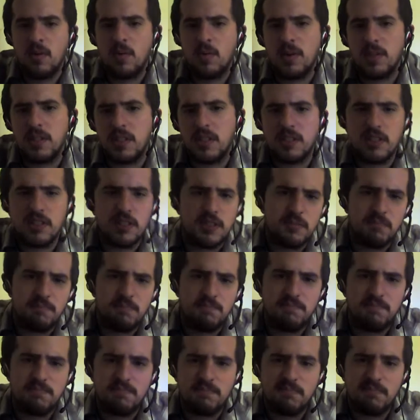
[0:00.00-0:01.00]
which is
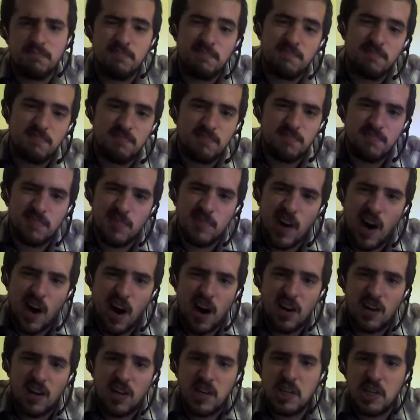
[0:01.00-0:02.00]

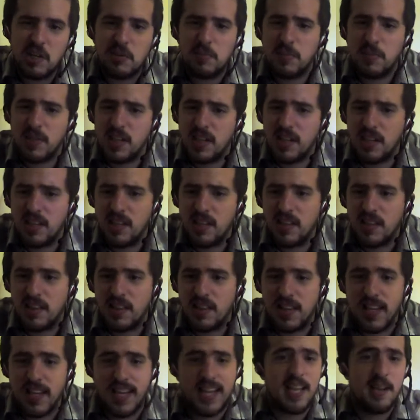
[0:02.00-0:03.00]
arguably
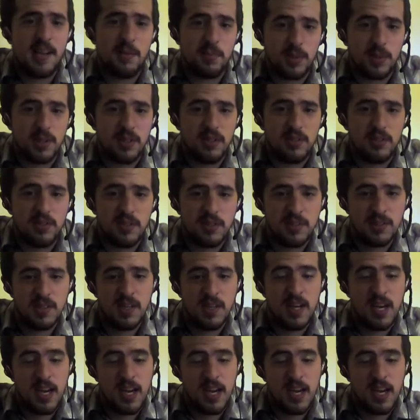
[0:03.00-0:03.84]
the Hebrews.